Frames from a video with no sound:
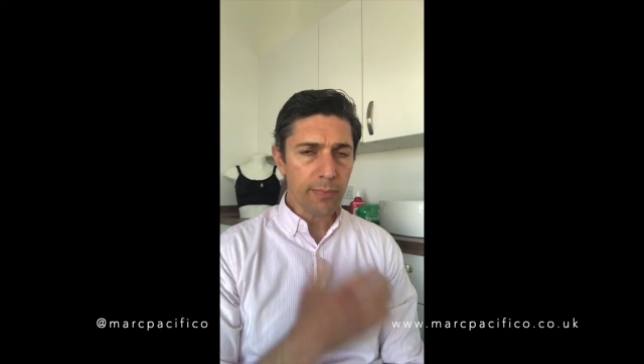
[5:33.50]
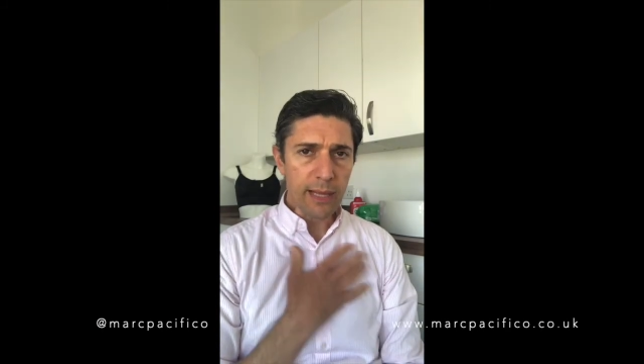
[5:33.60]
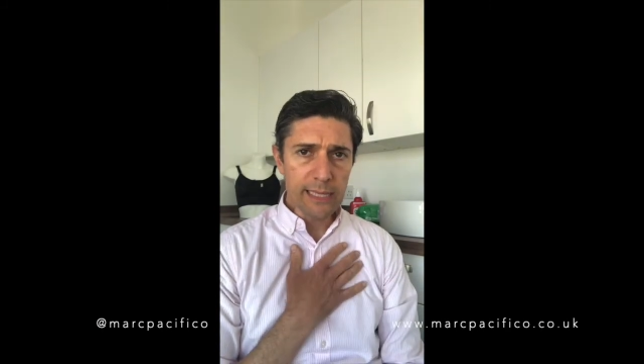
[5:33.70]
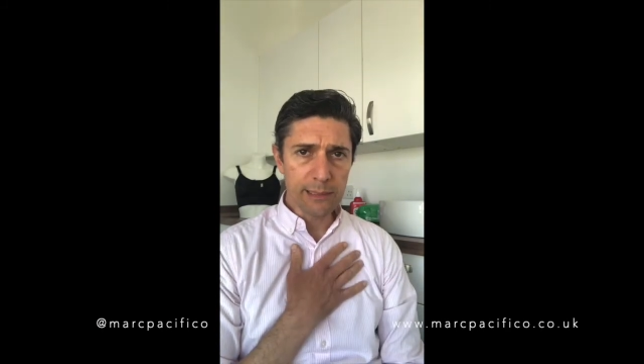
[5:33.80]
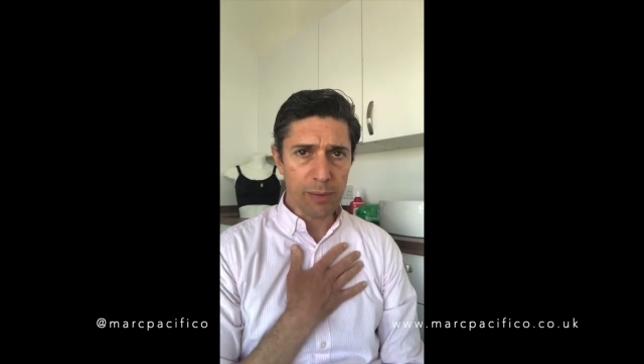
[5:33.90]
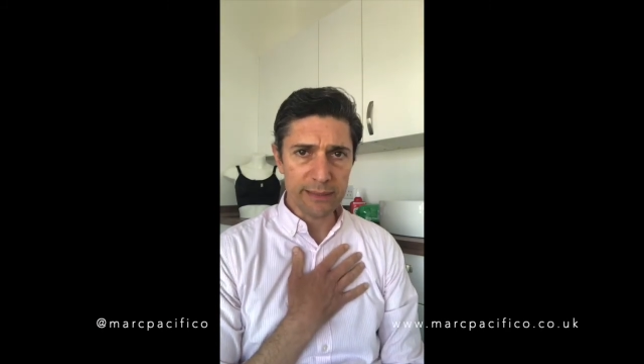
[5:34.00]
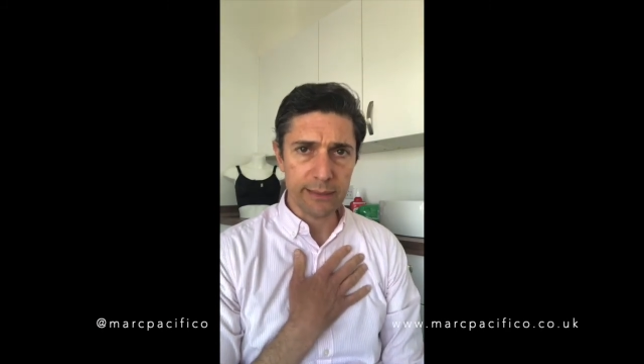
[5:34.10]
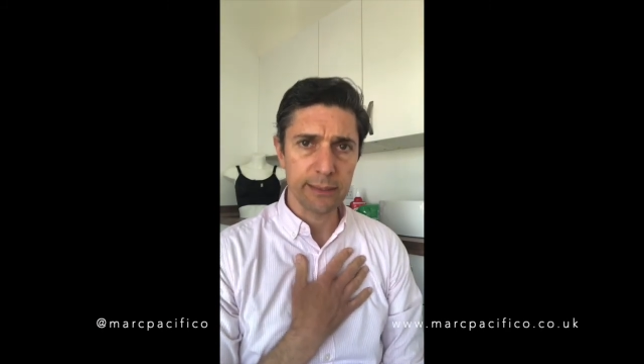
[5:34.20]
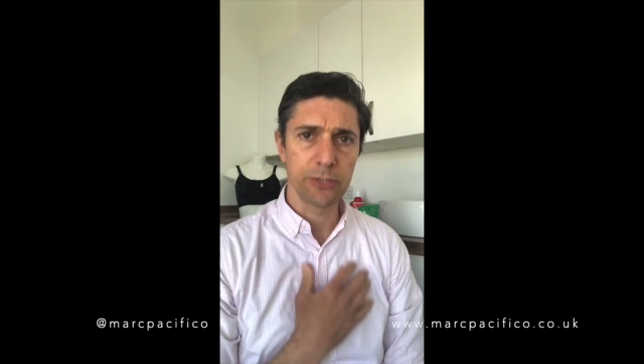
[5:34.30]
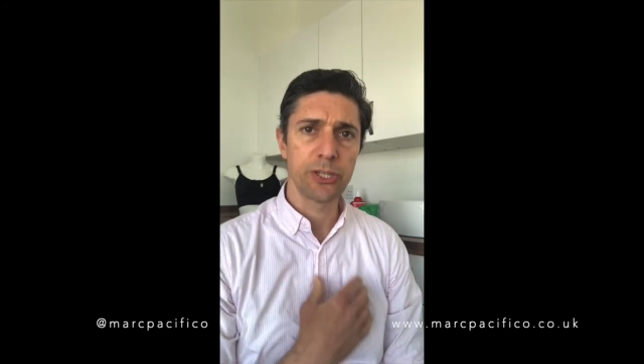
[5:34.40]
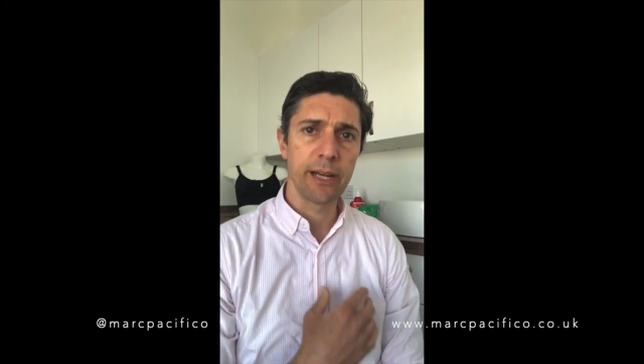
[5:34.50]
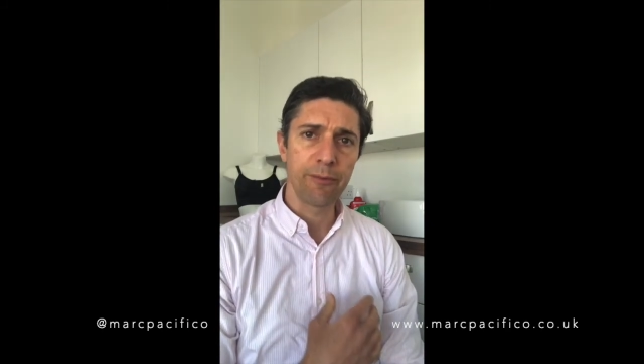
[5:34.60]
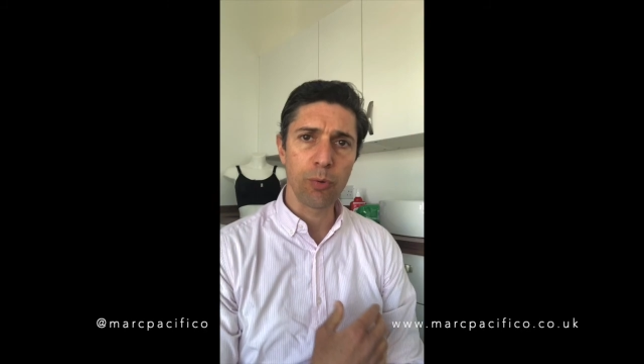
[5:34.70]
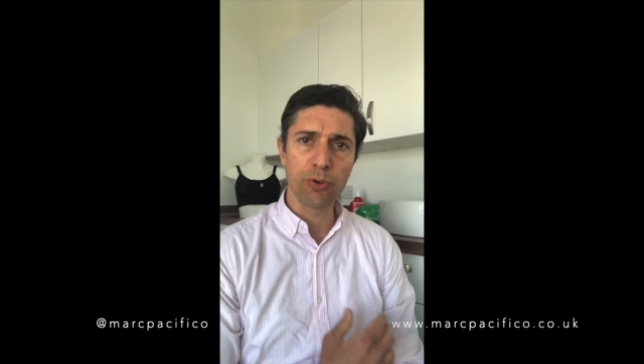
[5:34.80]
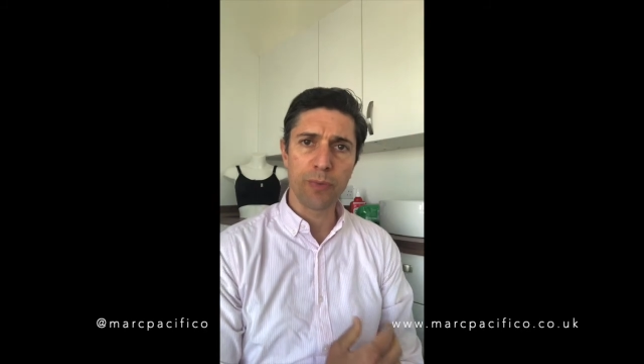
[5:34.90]
As a plastic surgeon, I never
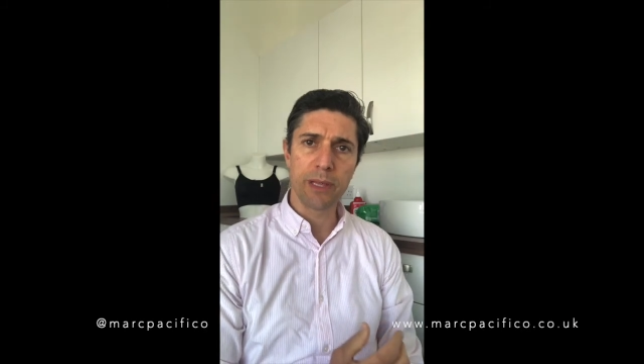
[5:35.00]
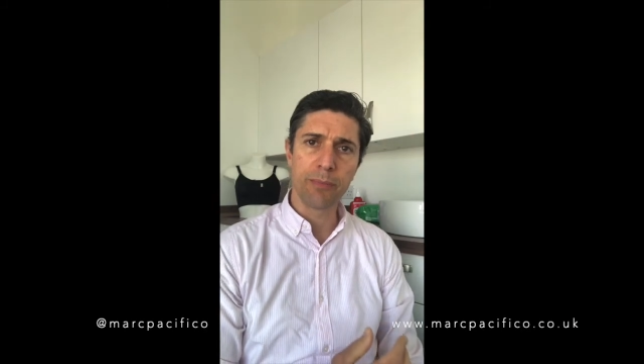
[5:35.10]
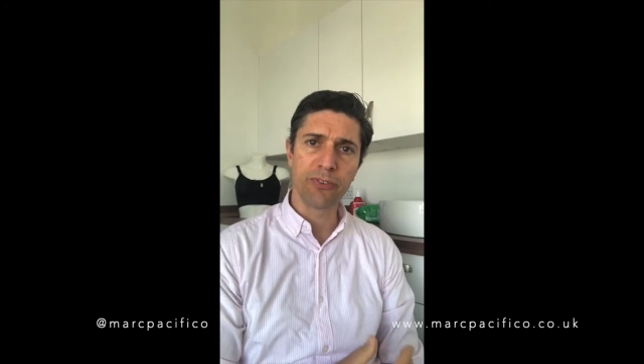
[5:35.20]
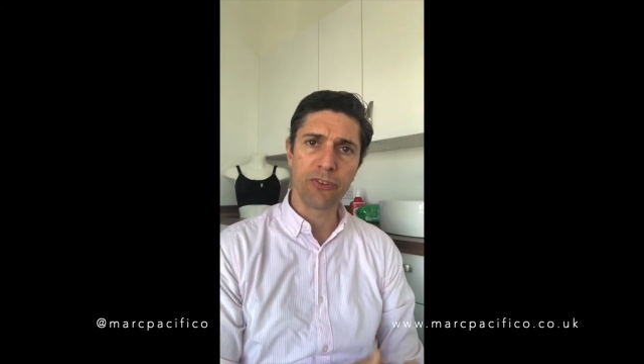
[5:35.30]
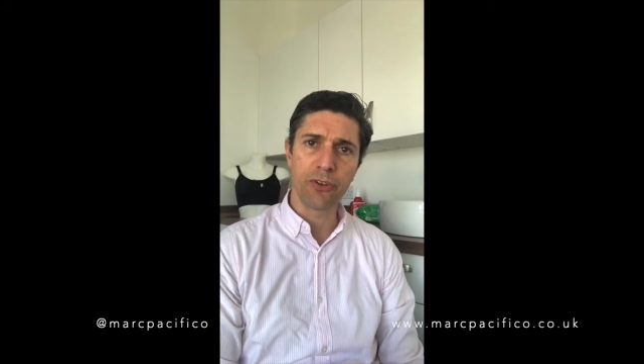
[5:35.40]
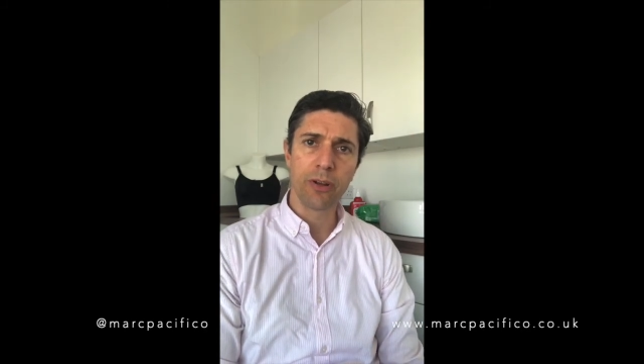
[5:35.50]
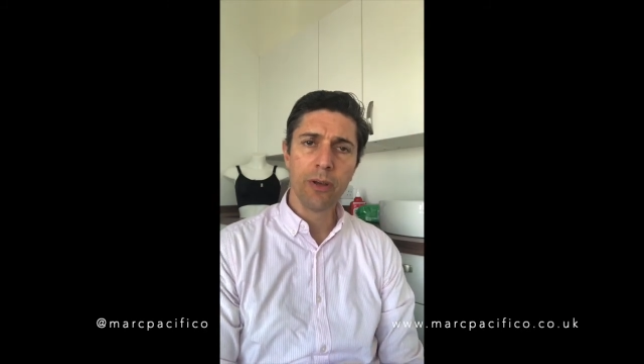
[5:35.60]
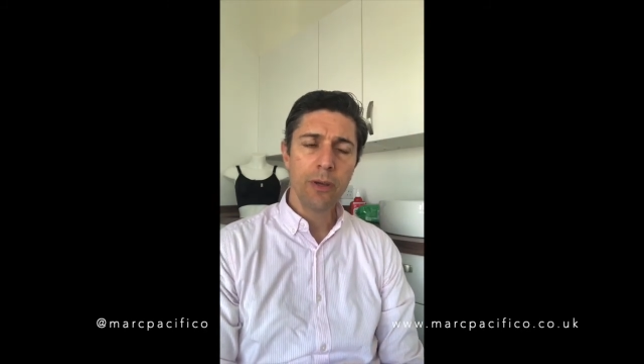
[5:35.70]
want to be in the position